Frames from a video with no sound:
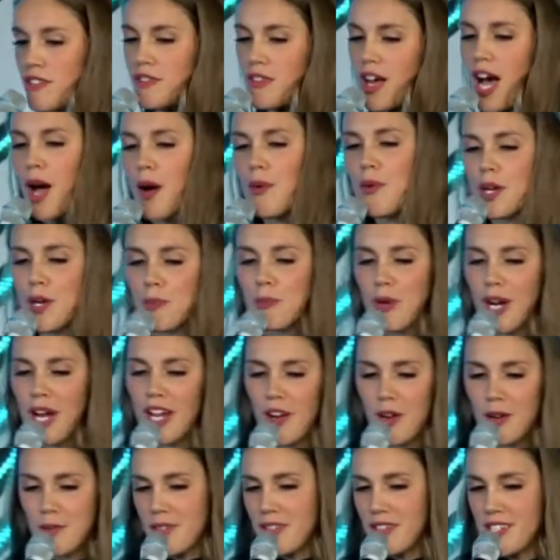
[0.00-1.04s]
I want to brag
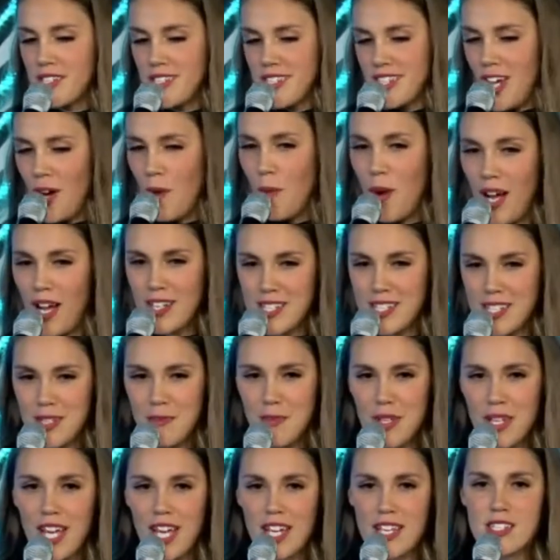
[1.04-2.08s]
on the CLY team
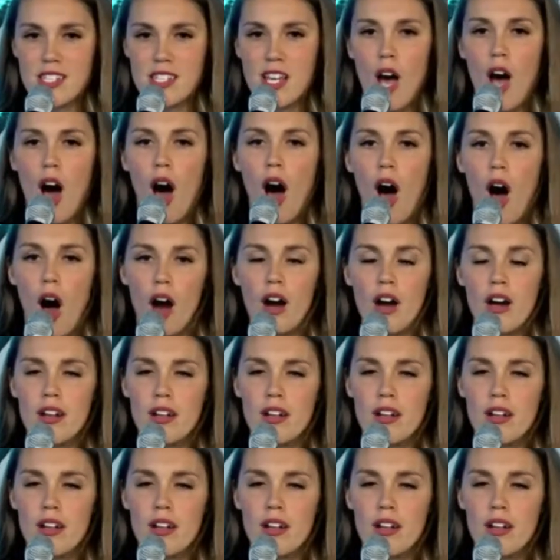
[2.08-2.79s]
because our